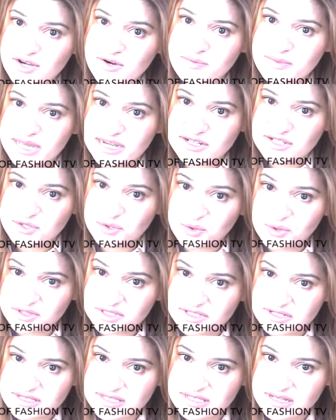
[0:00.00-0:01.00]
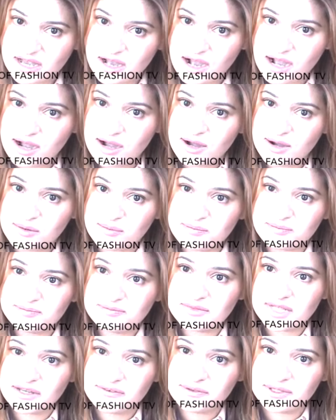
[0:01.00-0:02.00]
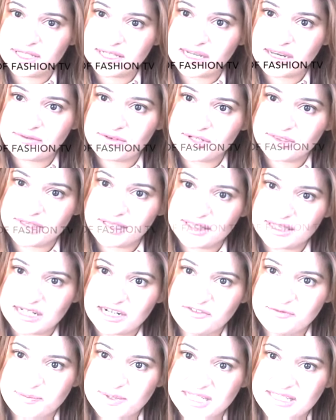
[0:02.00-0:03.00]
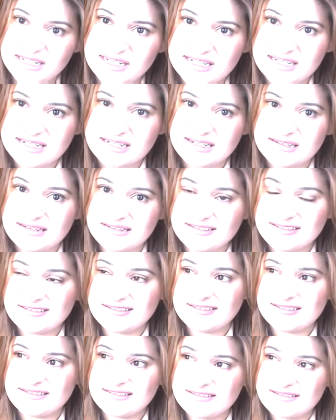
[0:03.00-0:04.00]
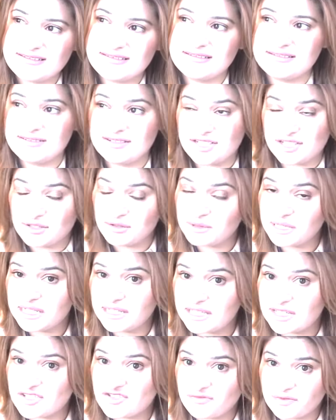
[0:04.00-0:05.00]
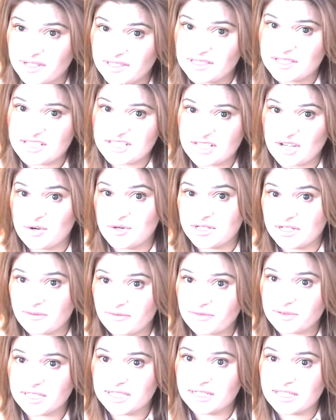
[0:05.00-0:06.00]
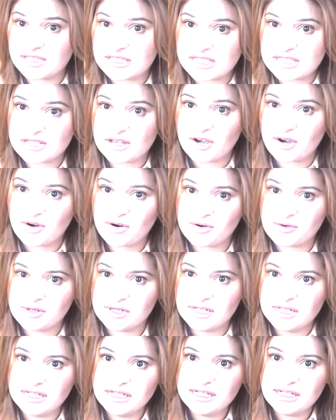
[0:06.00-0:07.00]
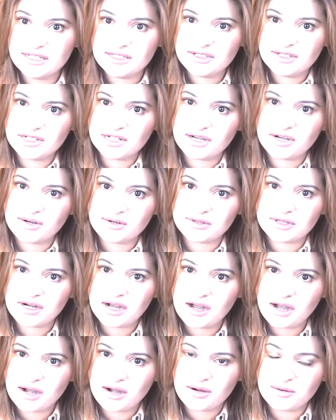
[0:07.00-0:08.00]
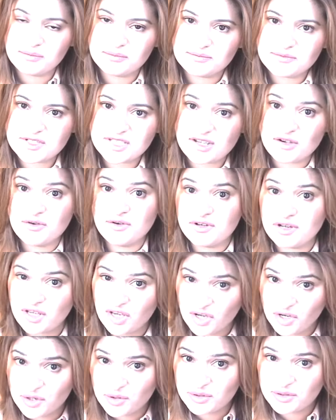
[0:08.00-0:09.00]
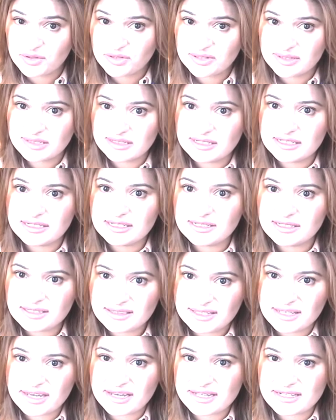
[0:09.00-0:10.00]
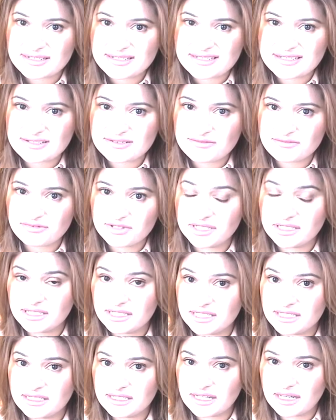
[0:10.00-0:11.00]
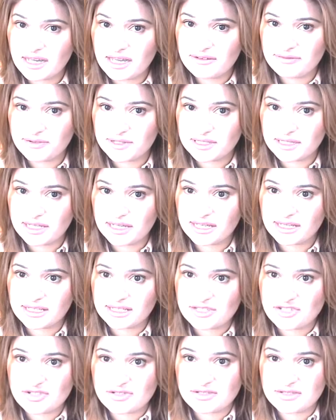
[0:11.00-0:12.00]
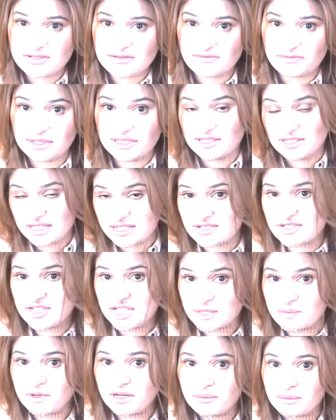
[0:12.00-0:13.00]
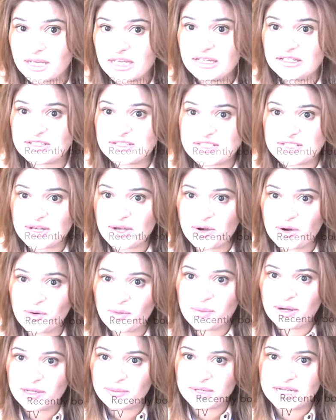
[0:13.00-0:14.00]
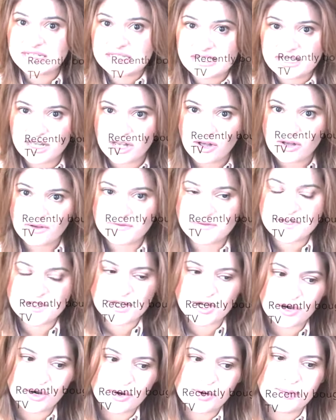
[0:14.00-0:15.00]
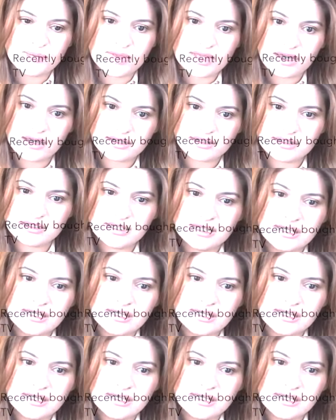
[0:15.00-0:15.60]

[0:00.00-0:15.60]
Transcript: no mentors. Um, I feel like everything that I've been doing is really so different and so you know, um, so new that really I feel like it's really has just been me, so by myself. So that